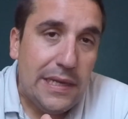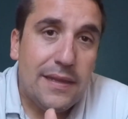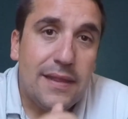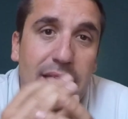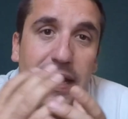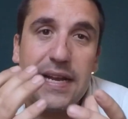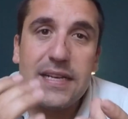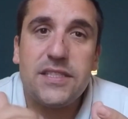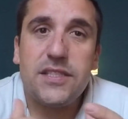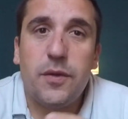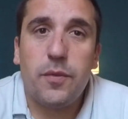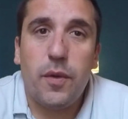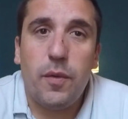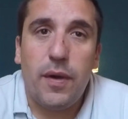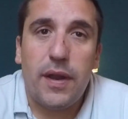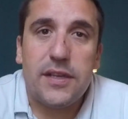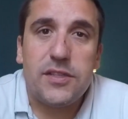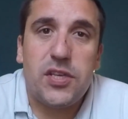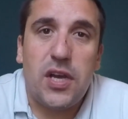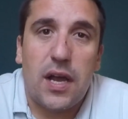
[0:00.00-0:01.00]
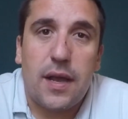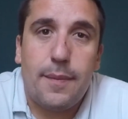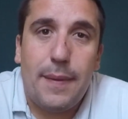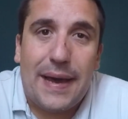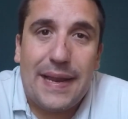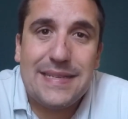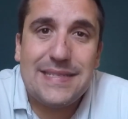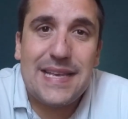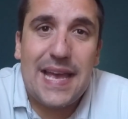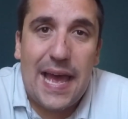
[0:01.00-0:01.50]
The next thing we want to talk
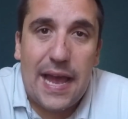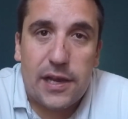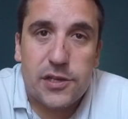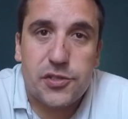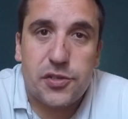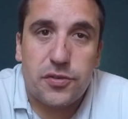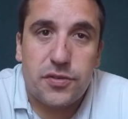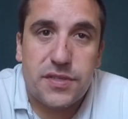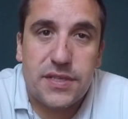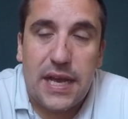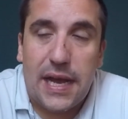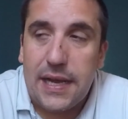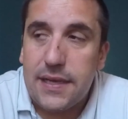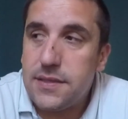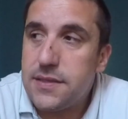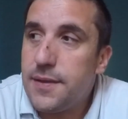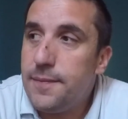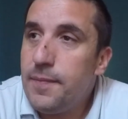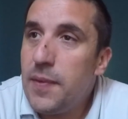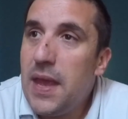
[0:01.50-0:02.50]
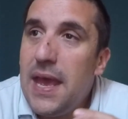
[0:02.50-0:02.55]
about is exercise.